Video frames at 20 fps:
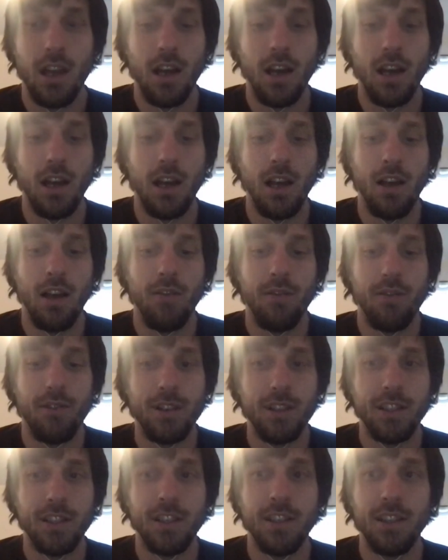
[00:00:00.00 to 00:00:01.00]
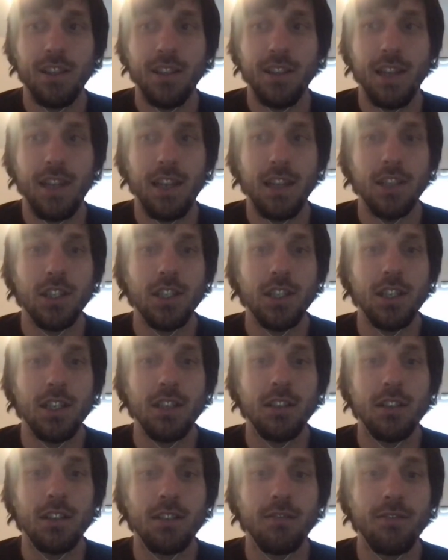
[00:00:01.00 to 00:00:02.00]
a first in the
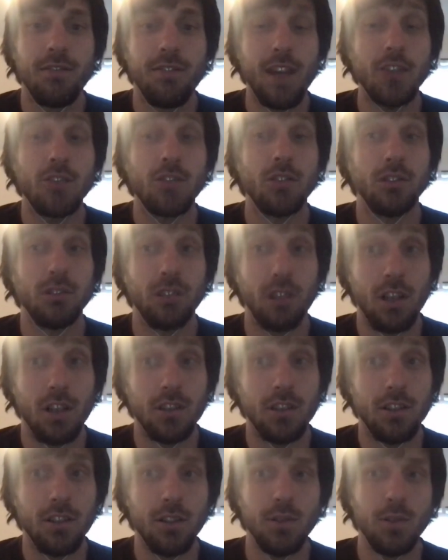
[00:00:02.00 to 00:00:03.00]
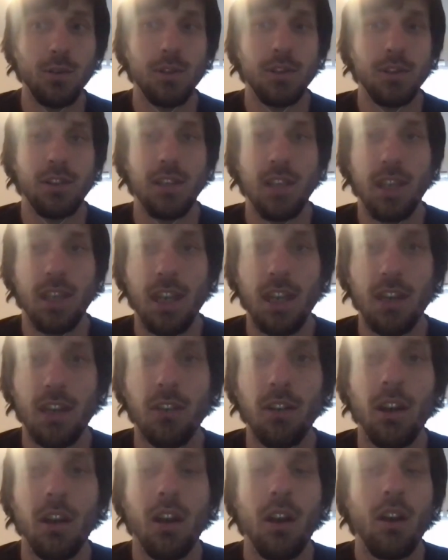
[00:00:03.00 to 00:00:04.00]
nation federal lawsuit
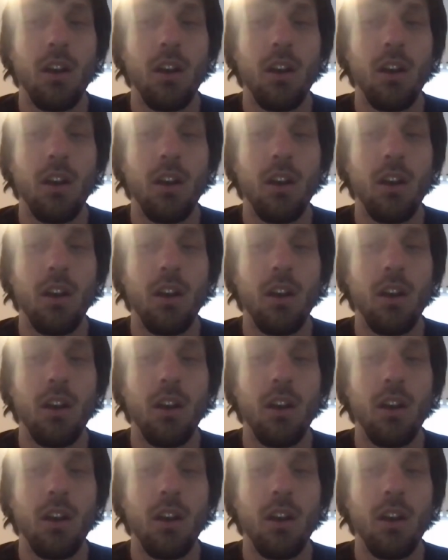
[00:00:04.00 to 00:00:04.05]
seeking